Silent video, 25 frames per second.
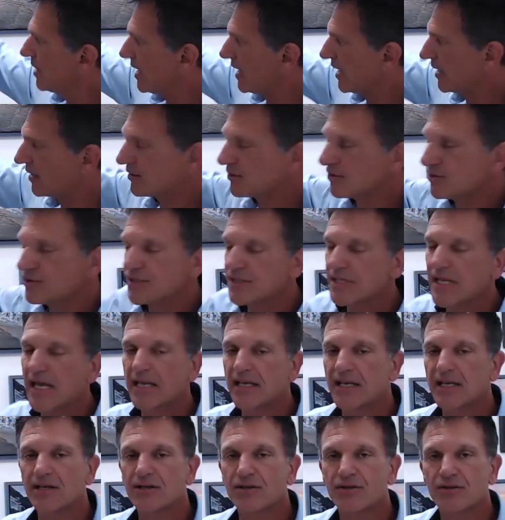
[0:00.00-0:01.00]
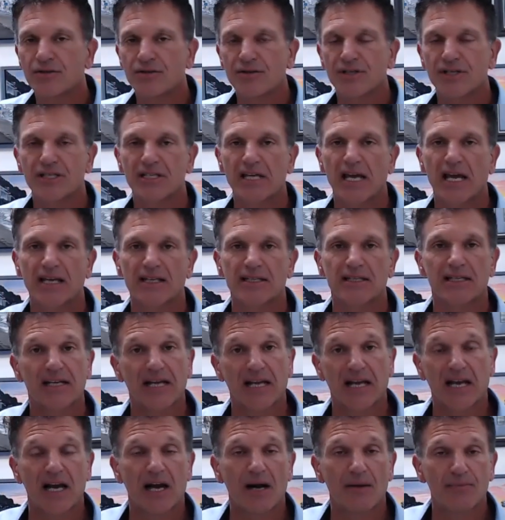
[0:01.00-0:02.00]
angles that intersect in a
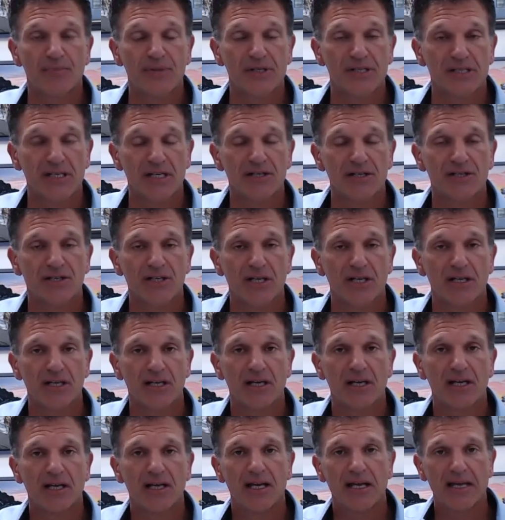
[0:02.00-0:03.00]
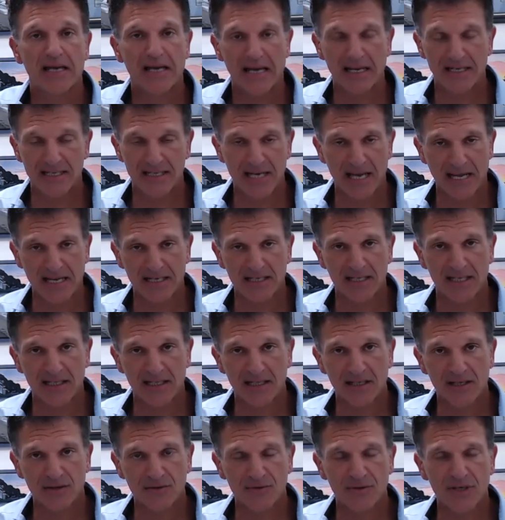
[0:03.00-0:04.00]
composition at 90
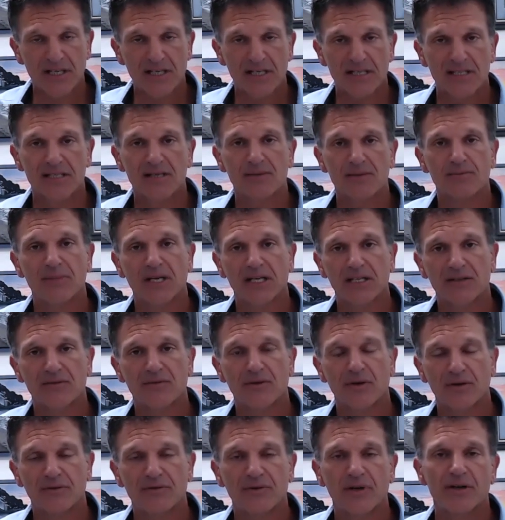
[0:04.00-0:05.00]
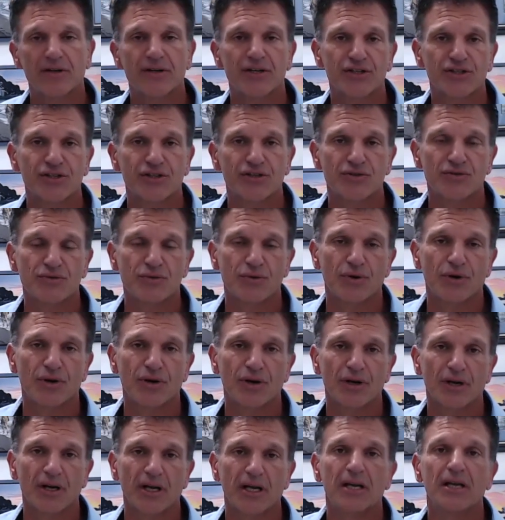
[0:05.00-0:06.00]
degrees, it makes for a very
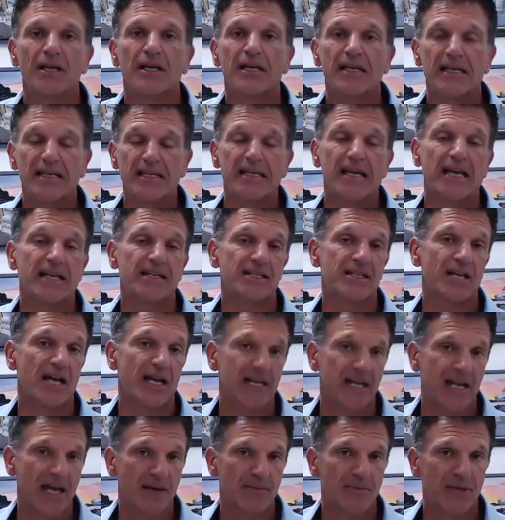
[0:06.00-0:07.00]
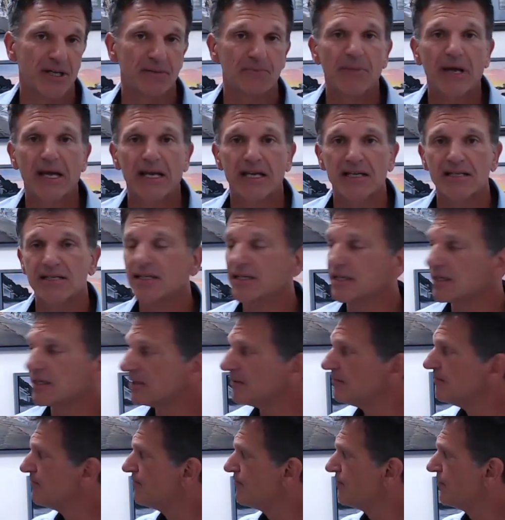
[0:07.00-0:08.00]
strong yet dynamic painting.
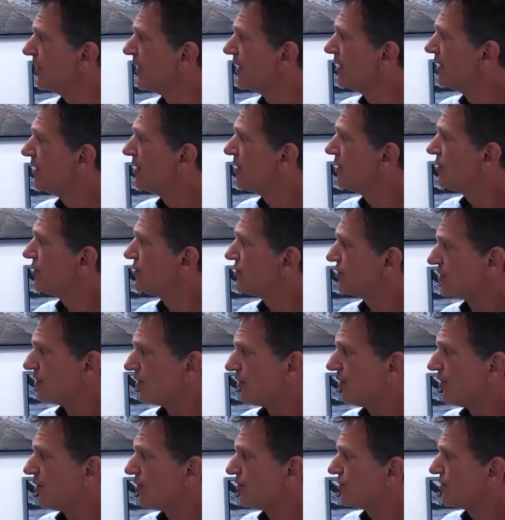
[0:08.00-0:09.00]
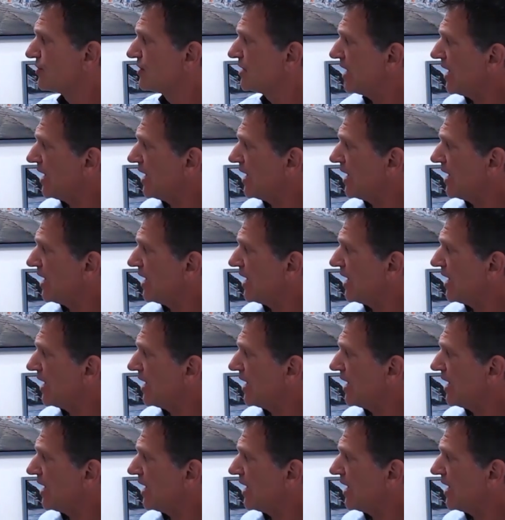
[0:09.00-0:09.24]
So those